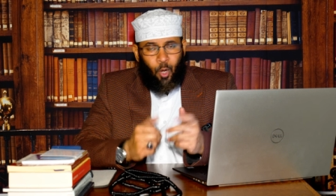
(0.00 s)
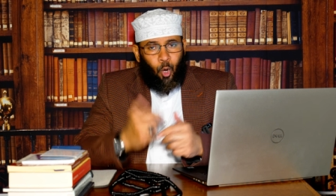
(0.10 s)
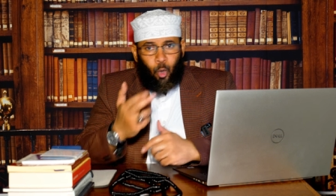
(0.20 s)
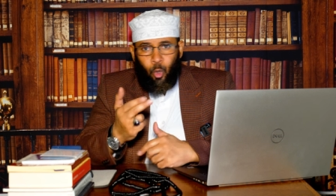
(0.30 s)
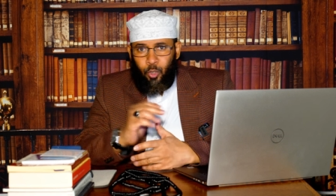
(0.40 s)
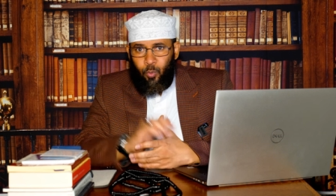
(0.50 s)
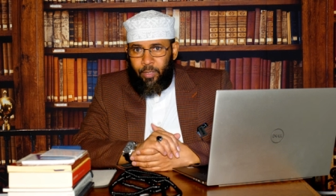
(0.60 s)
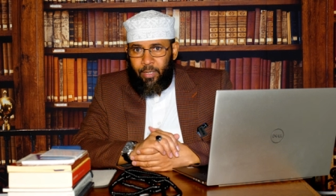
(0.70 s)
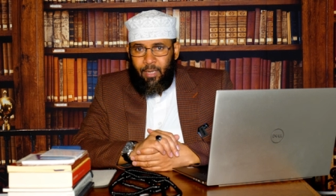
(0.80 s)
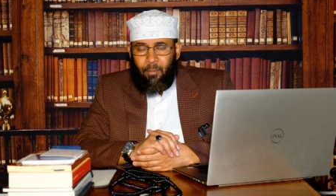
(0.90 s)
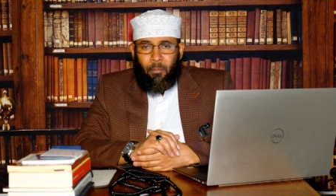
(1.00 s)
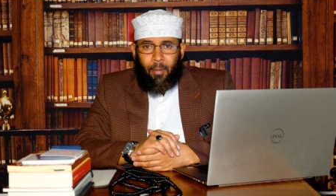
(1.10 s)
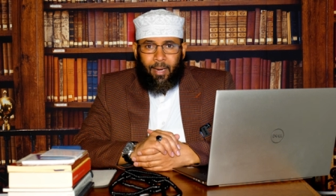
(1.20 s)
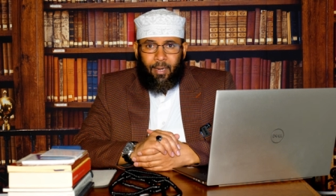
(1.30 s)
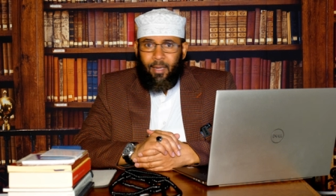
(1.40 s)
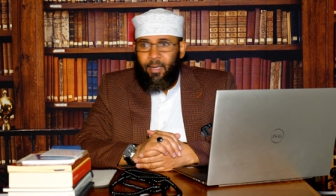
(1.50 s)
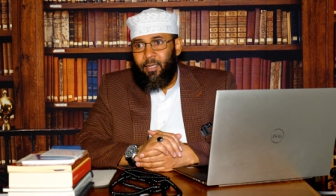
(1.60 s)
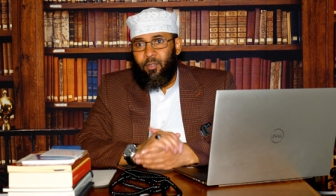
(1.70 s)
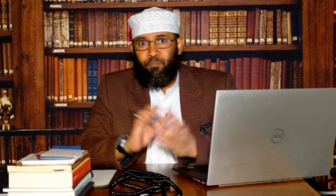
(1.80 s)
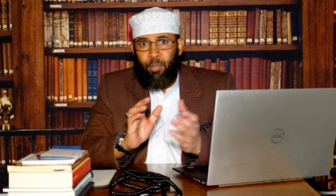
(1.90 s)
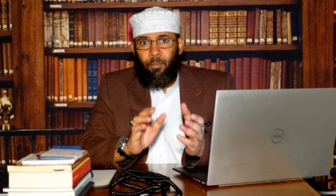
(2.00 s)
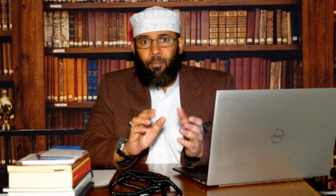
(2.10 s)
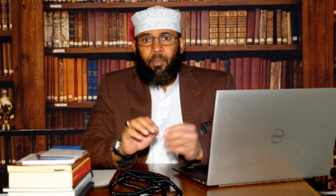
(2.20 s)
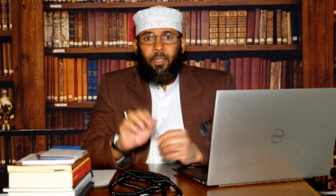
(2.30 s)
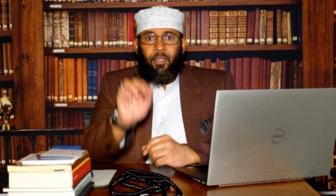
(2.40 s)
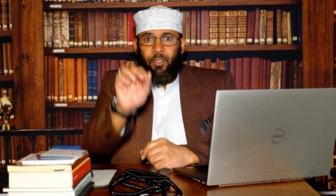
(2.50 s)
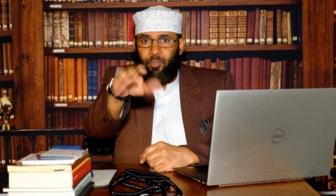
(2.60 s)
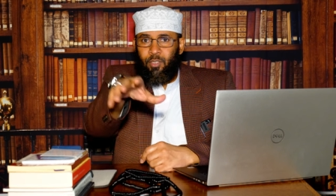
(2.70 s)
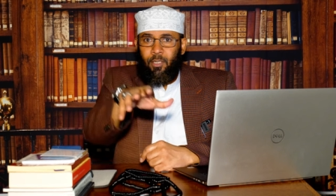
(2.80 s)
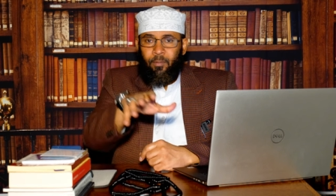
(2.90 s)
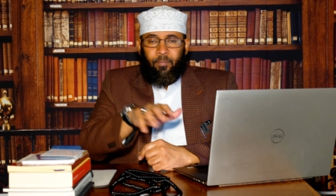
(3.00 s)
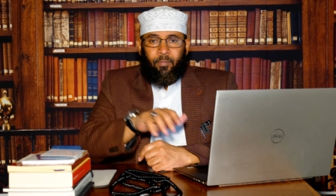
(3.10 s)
Or you want to get married, and then boom, you see